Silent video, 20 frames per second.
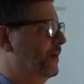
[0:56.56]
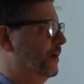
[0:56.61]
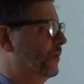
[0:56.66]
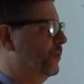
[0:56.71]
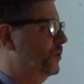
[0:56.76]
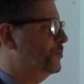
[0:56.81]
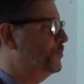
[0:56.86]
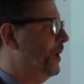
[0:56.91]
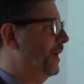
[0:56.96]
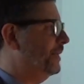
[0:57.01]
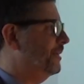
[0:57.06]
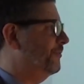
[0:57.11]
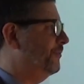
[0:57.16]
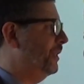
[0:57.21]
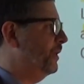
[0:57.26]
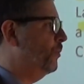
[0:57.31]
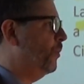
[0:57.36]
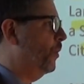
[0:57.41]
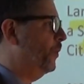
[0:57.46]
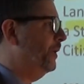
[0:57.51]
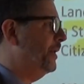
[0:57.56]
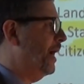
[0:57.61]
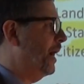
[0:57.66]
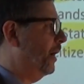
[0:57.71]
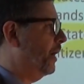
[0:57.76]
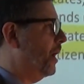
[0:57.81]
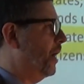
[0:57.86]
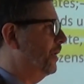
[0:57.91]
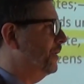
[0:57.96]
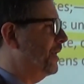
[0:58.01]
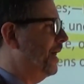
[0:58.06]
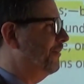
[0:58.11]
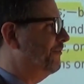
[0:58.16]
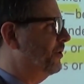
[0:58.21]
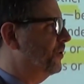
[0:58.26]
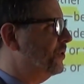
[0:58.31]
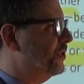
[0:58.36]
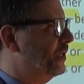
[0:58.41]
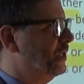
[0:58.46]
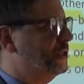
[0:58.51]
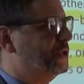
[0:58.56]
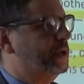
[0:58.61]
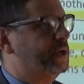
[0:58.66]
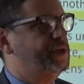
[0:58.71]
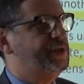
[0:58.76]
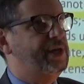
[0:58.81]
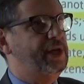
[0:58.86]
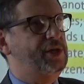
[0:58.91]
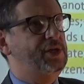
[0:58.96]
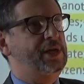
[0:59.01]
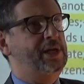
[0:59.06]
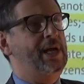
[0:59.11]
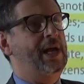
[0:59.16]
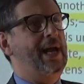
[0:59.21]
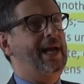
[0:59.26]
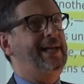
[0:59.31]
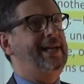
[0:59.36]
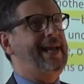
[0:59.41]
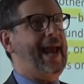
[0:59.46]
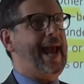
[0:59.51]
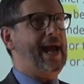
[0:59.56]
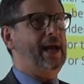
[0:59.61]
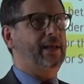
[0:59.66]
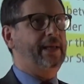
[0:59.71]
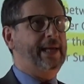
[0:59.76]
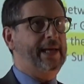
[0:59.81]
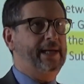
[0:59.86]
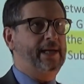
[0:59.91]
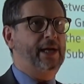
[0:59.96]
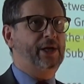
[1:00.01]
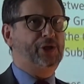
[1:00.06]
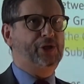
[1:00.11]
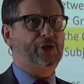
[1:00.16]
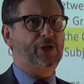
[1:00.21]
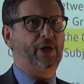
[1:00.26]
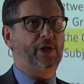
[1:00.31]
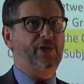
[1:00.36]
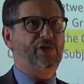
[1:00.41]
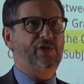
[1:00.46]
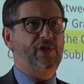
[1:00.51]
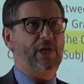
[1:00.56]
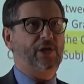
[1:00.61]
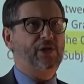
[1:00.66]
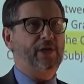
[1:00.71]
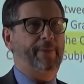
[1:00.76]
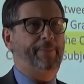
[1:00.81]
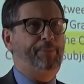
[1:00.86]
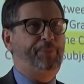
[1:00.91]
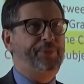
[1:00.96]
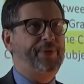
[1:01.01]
respectively what we now call diversity jurisdiction and alienage jurisdiction.